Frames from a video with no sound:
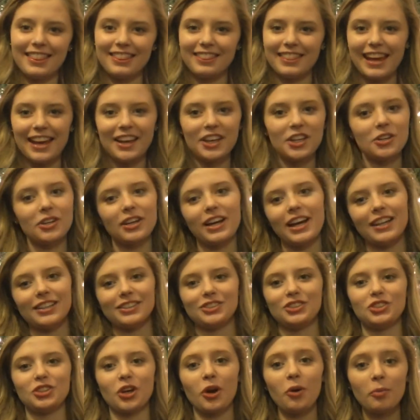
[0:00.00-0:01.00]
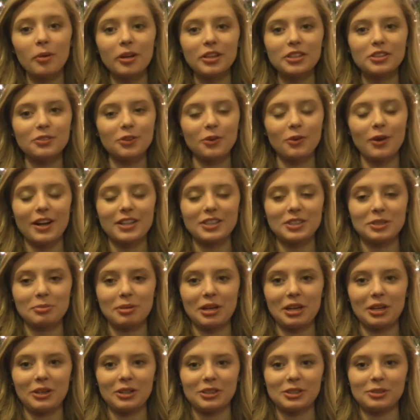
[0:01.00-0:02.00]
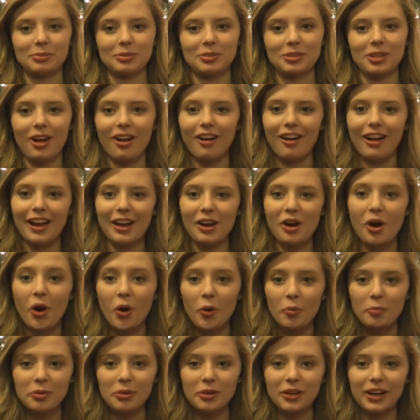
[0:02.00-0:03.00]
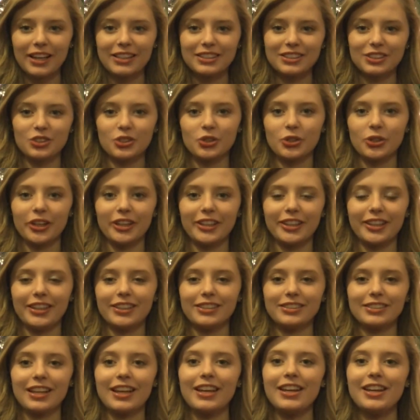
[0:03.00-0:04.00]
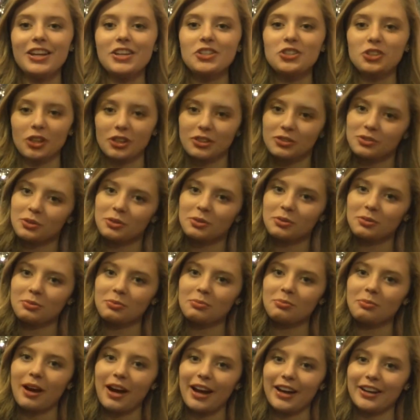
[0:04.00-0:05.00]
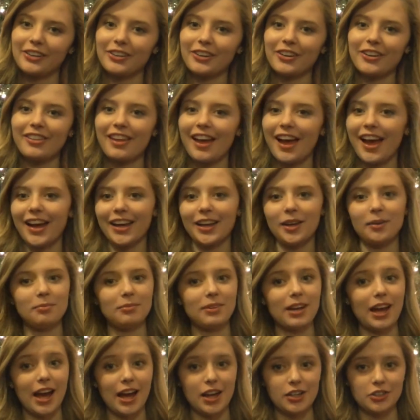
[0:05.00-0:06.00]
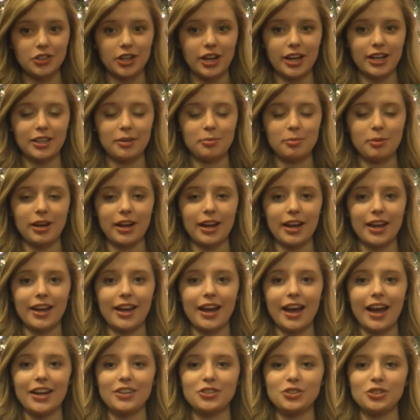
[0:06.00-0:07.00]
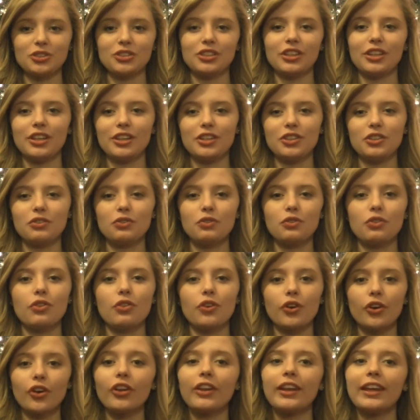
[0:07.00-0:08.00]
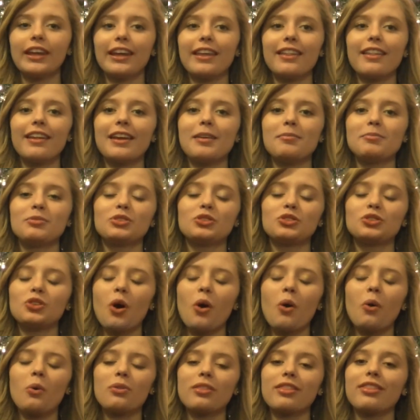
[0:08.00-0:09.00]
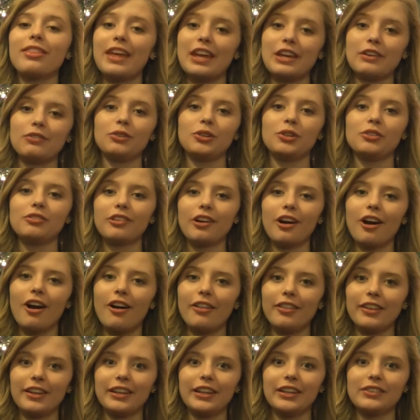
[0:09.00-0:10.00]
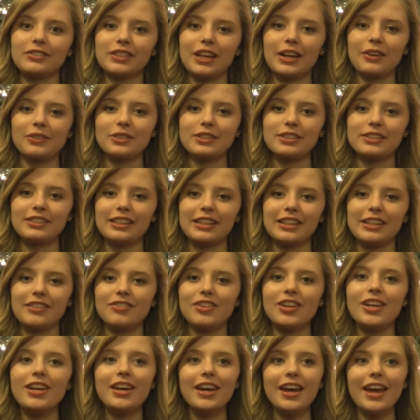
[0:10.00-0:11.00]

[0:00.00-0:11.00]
Thank you guys so much for watching my Christmas haul. I hope you guys enjoyed this. Just a reminder that I am not trying to brag. I just thoroughly am so thankful for all the gifts I received.